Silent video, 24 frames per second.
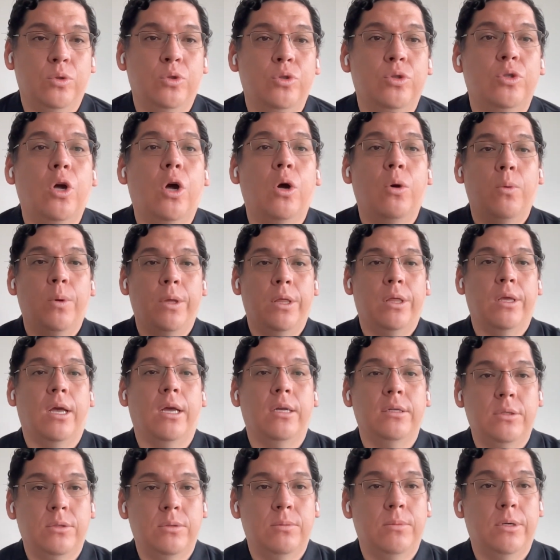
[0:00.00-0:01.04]
talk with
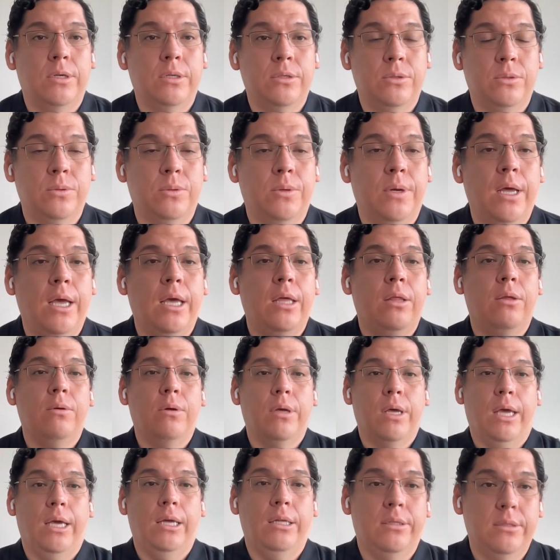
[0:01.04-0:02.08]
customers, to
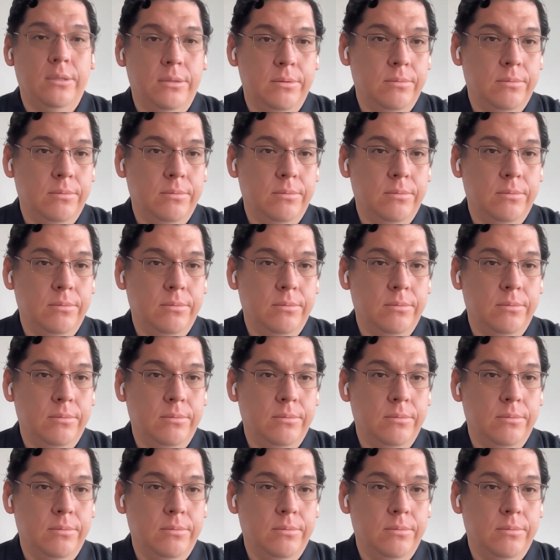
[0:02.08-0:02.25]
educate